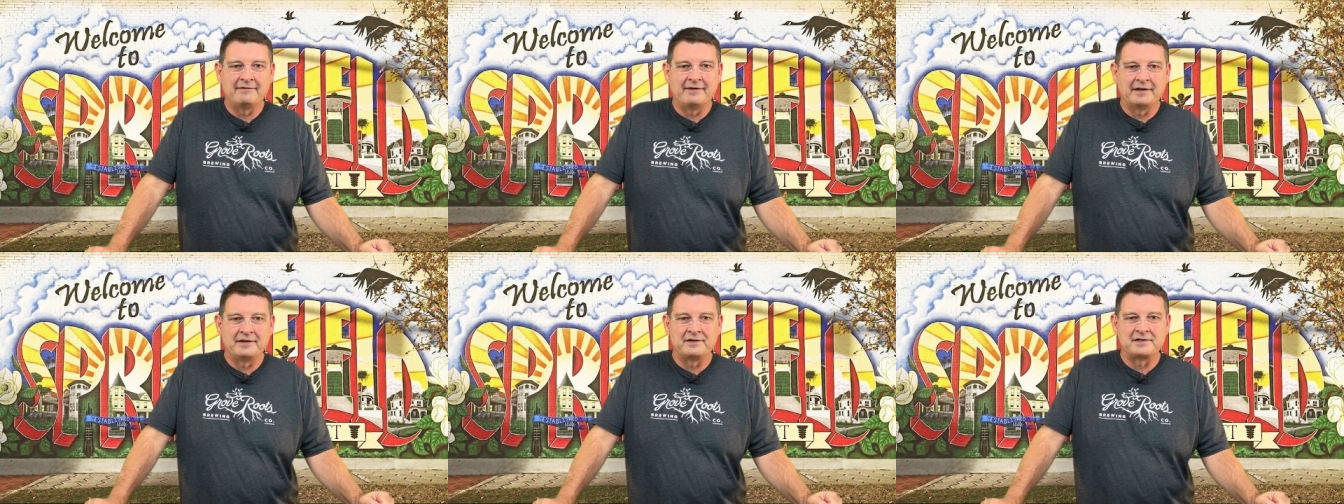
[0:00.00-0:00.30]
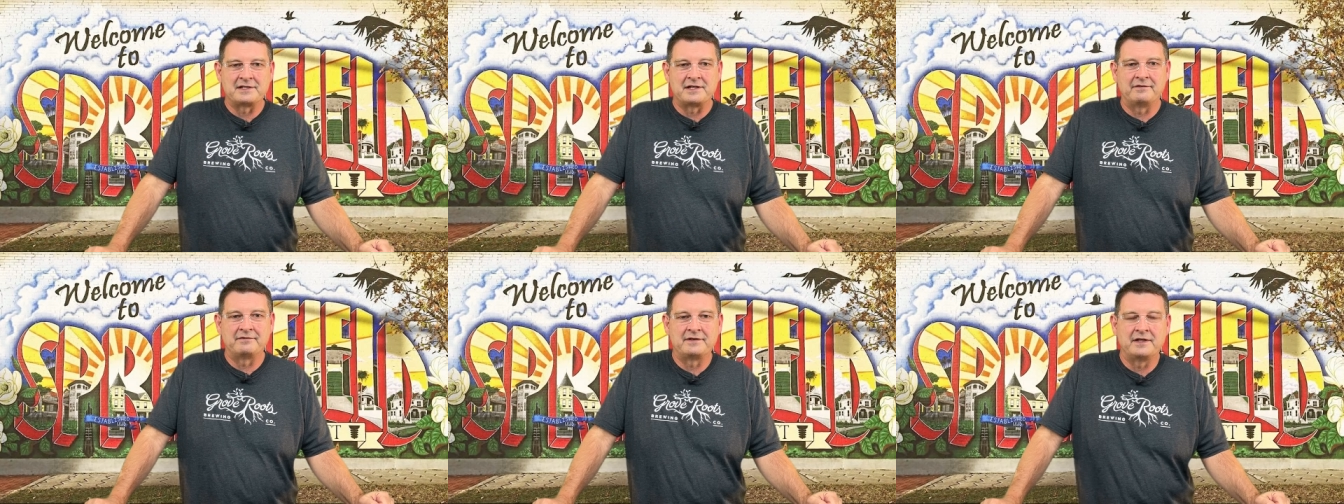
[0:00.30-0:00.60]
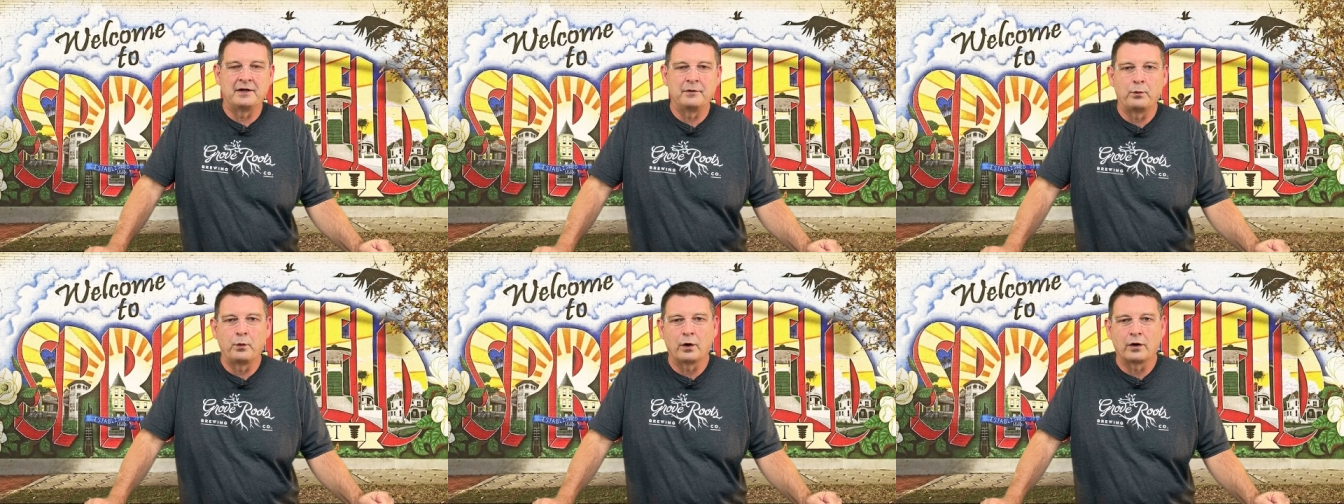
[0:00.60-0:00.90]
of other stuff
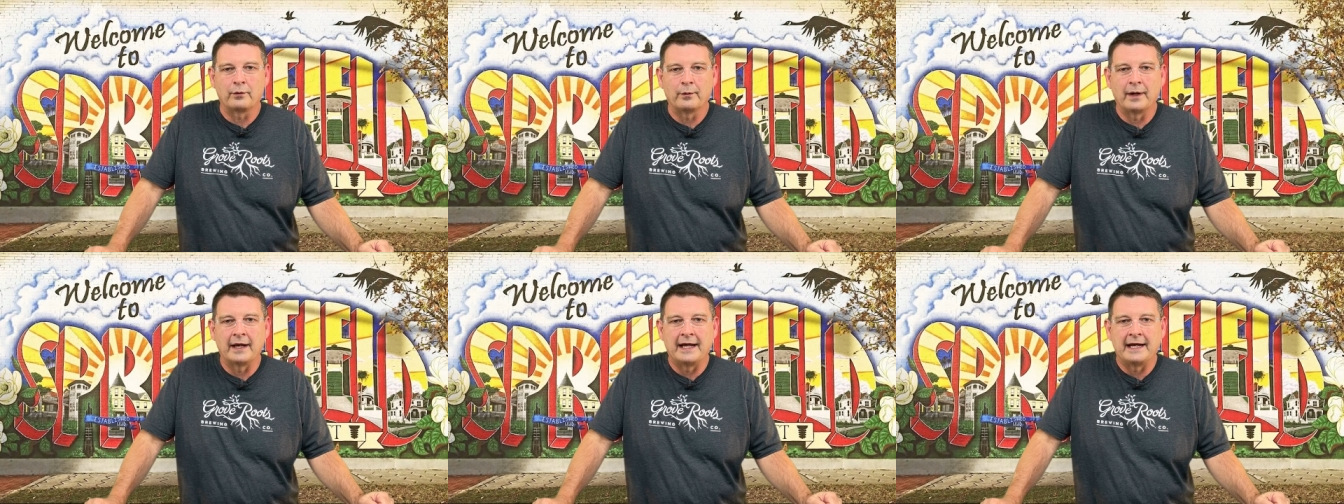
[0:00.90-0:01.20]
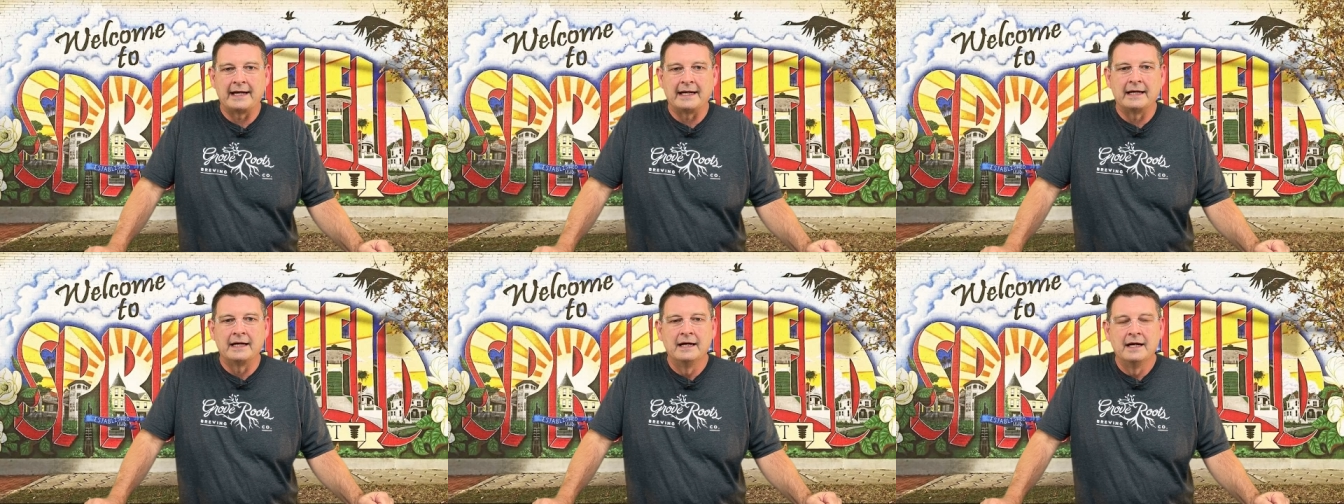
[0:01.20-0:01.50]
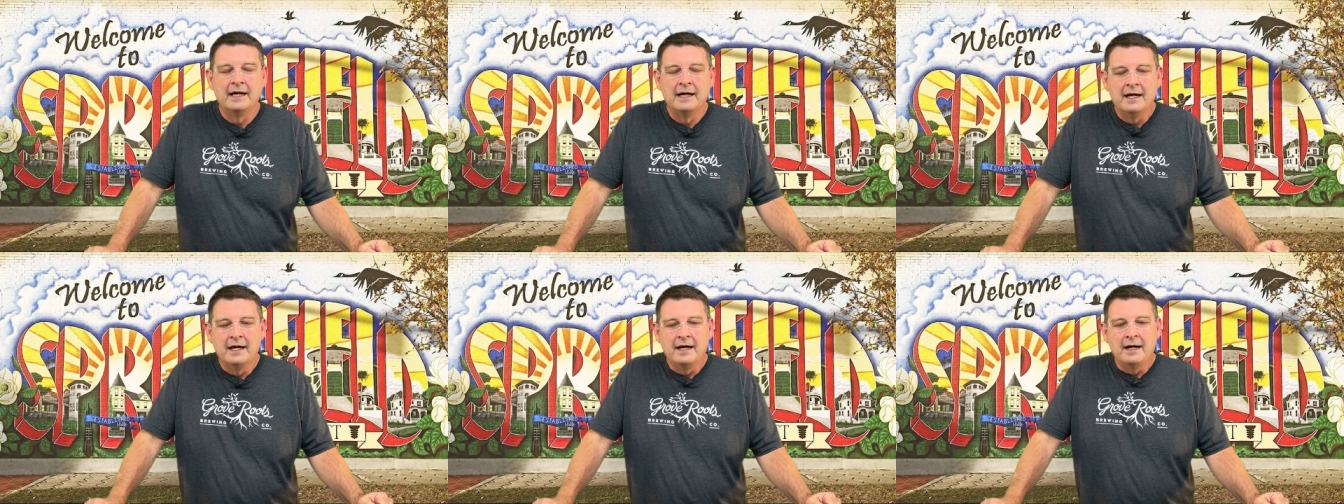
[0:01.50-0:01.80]
done work related.
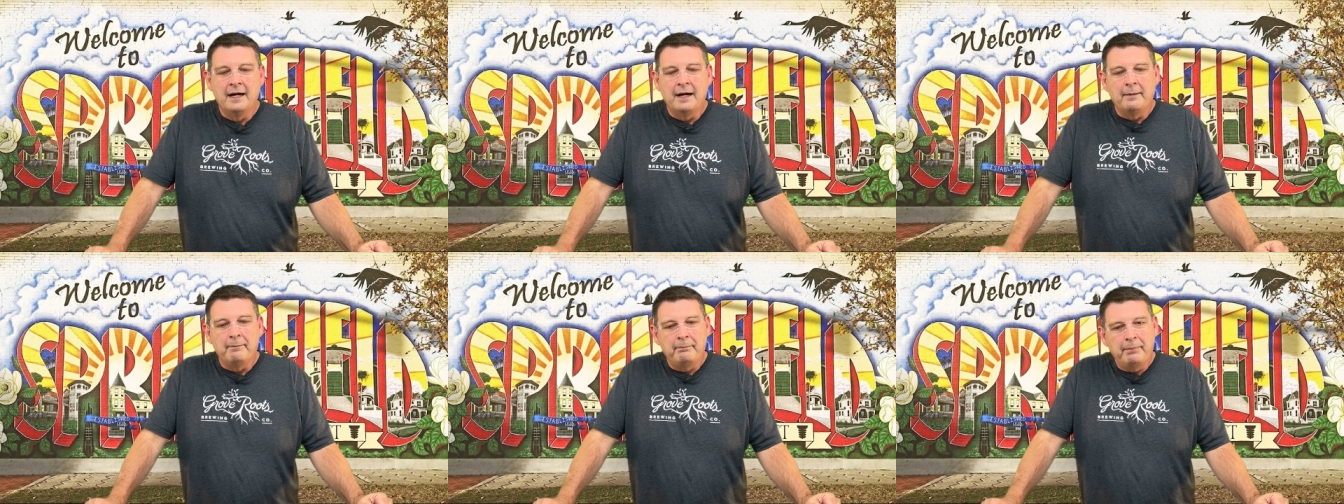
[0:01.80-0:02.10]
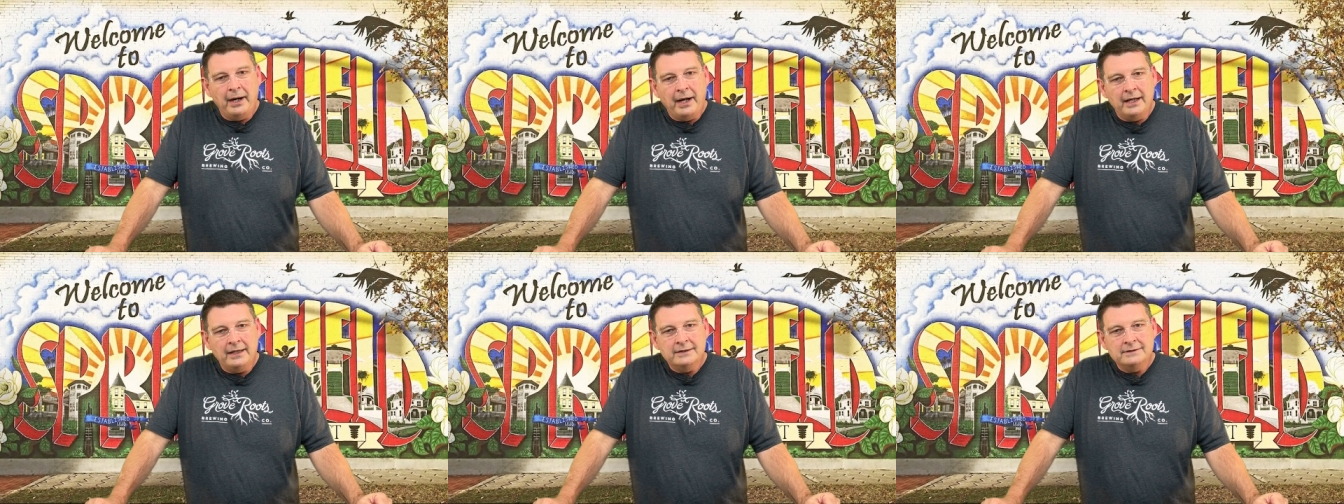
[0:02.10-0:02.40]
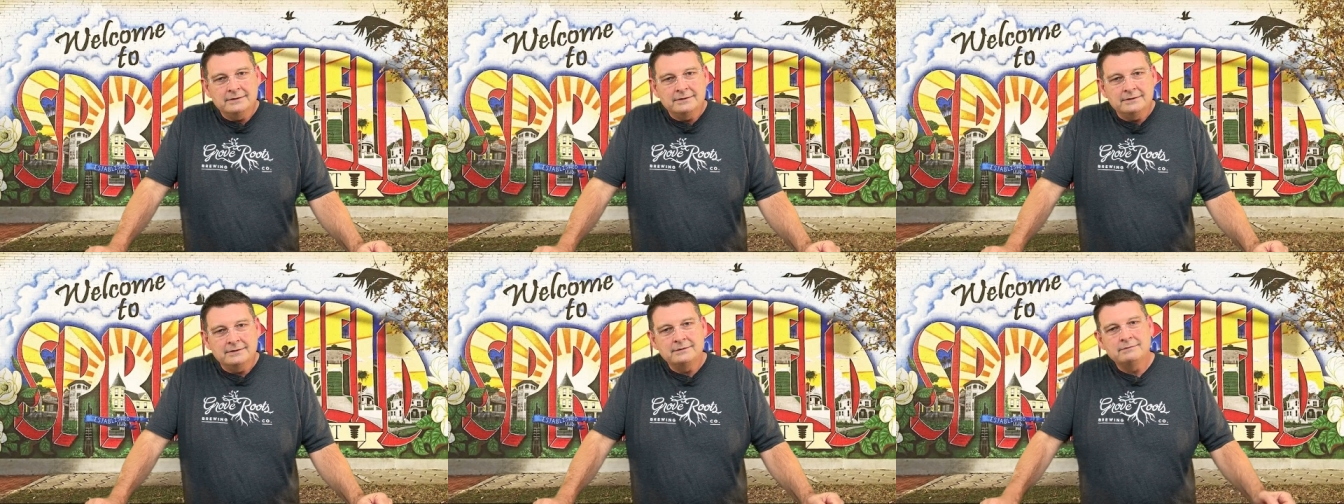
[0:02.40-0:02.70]
But